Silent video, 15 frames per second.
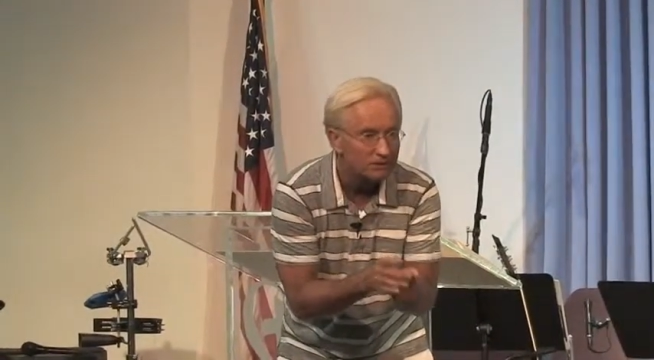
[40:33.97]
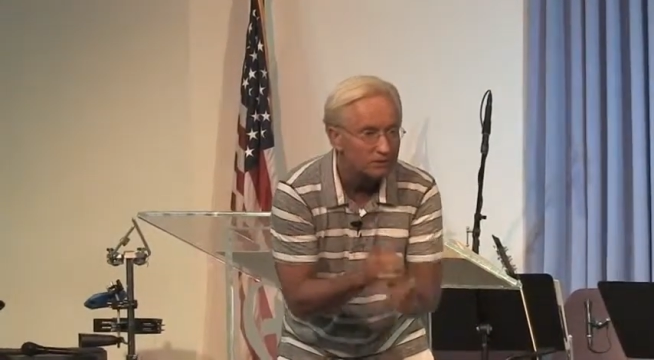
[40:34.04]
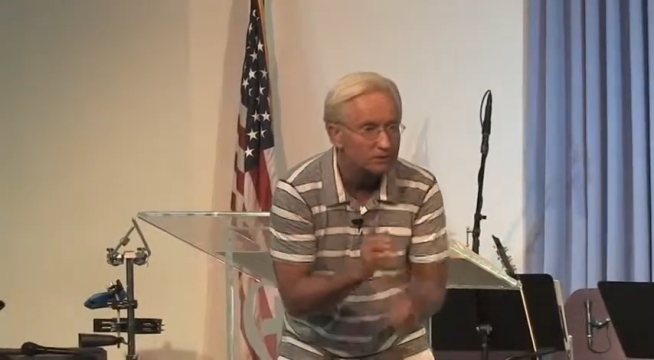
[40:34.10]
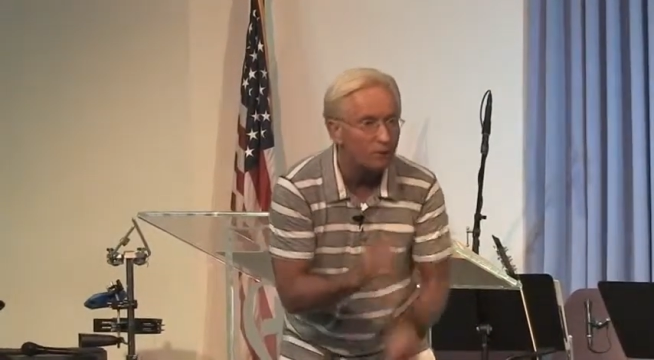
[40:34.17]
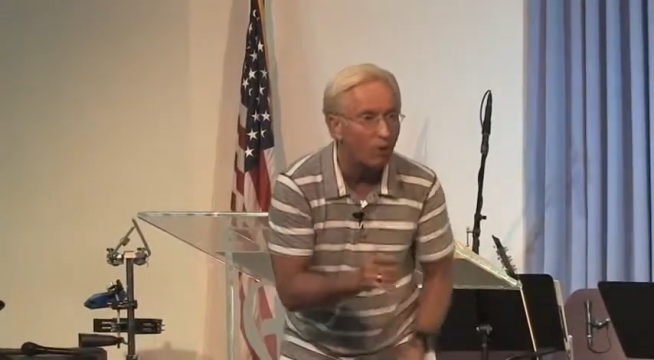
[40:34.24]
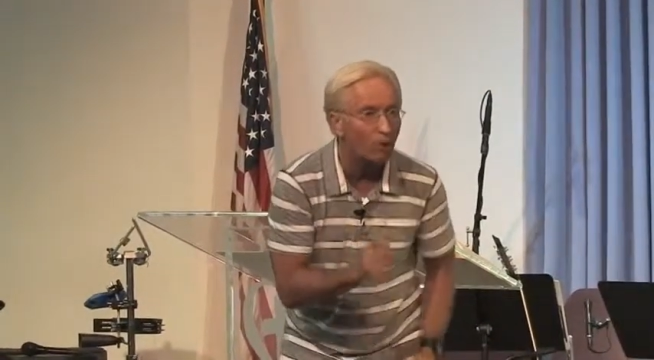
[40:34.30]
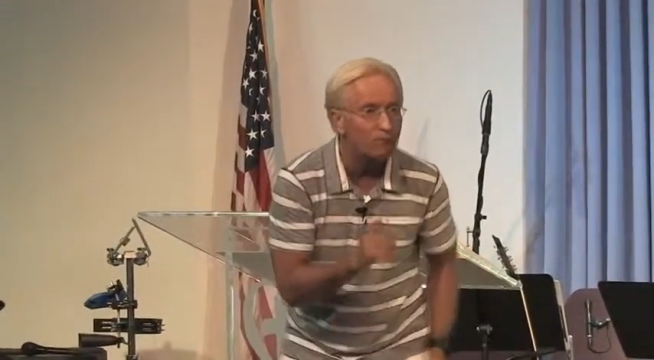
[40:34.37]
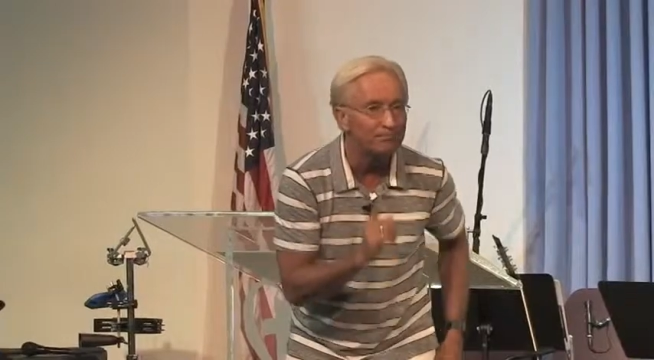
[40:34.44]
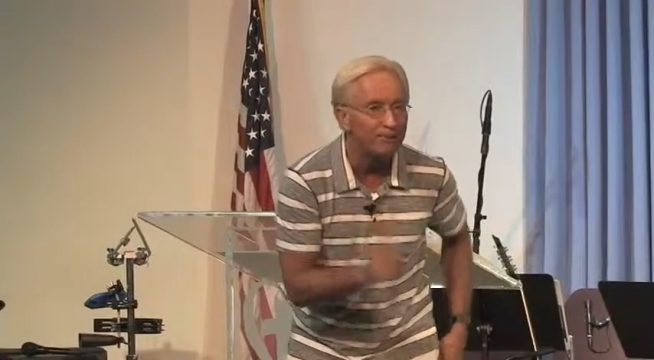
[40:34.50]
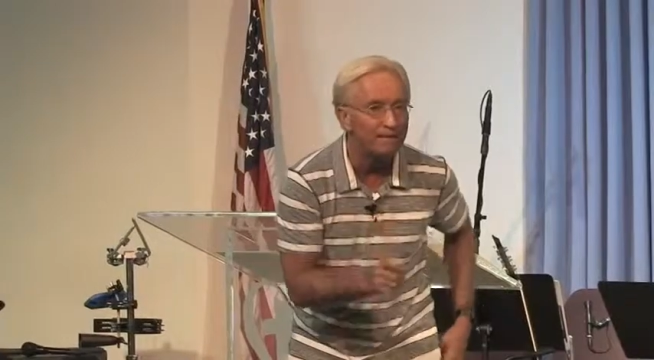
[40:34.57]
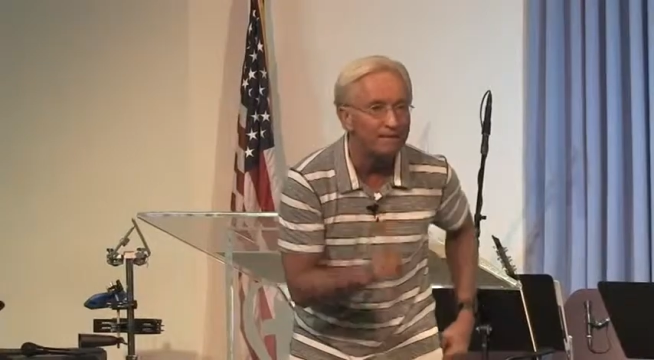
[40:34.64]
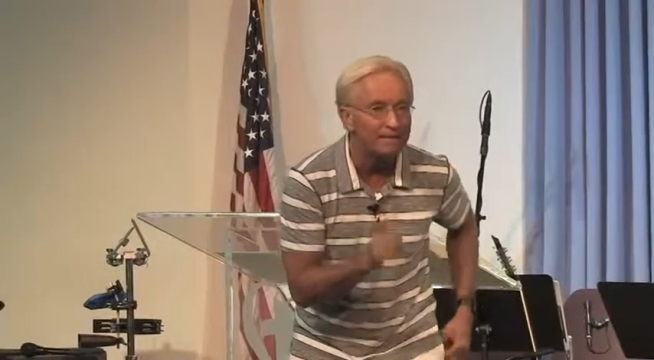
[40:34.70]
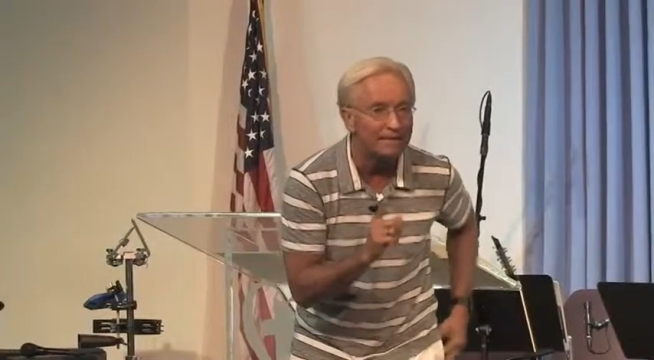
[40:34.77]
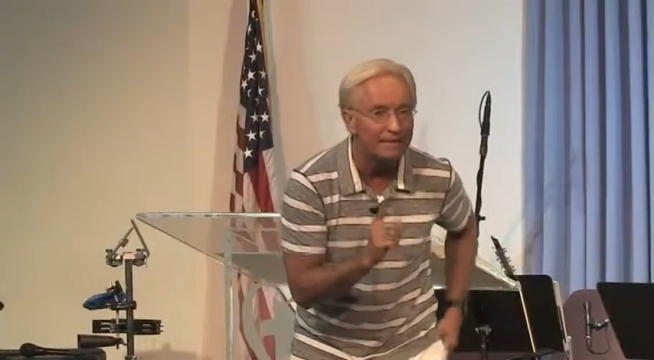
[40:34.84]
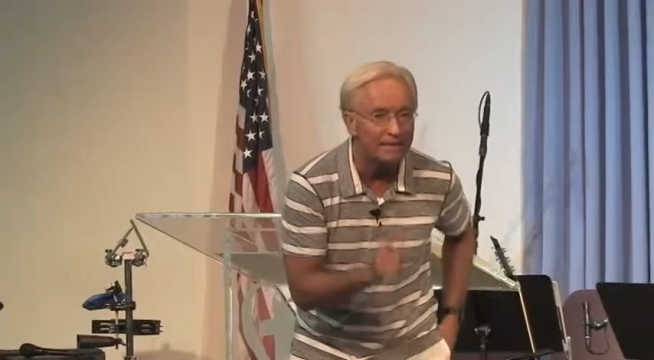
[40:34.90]
Don't be
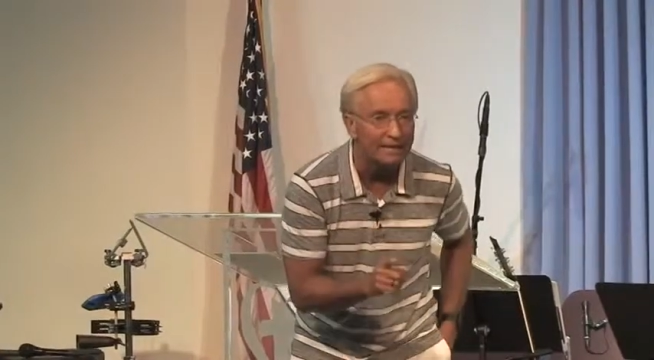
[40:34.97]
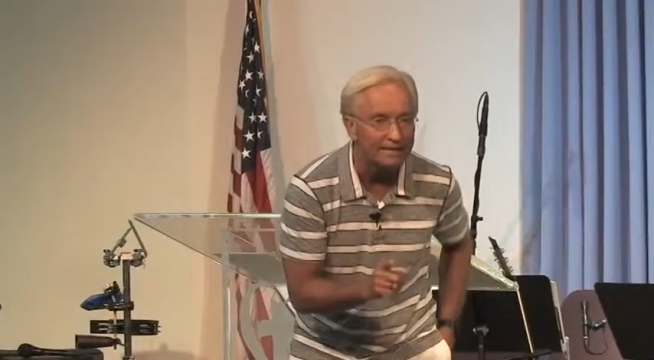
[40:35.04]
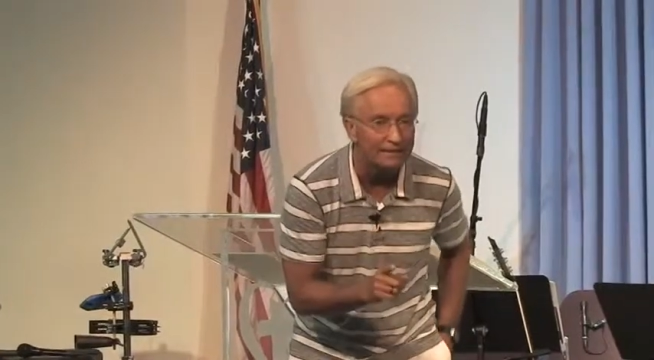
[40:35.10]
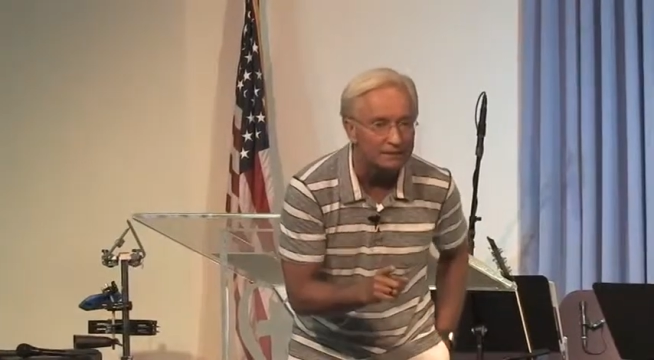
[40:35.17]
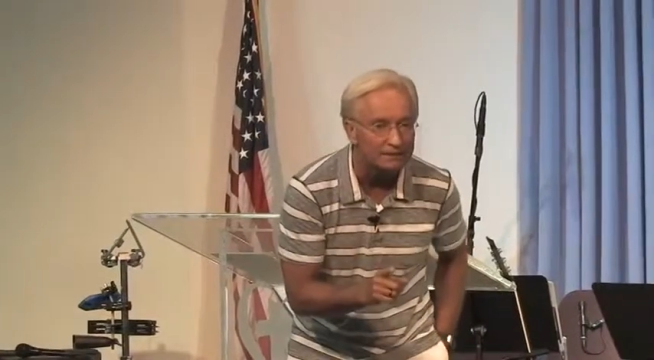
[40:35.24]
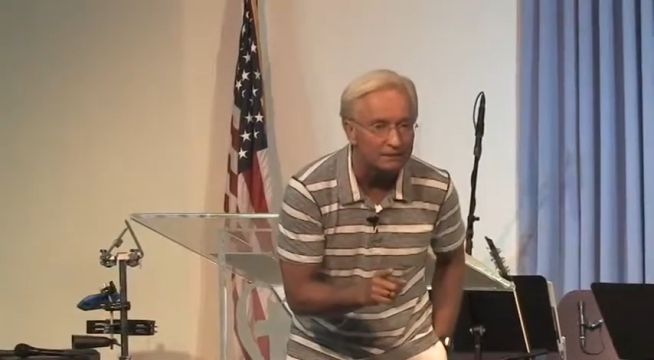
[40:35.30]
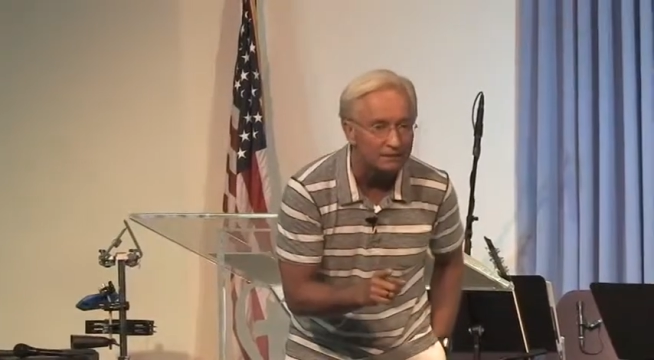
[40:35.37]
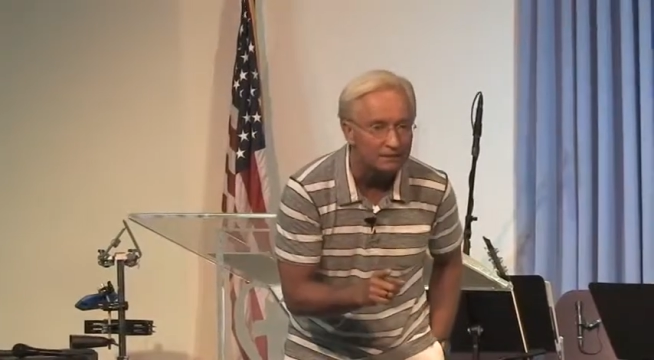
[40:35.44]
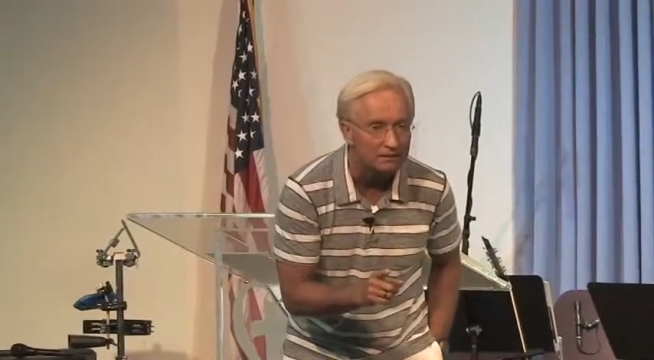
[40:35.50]
an idiot.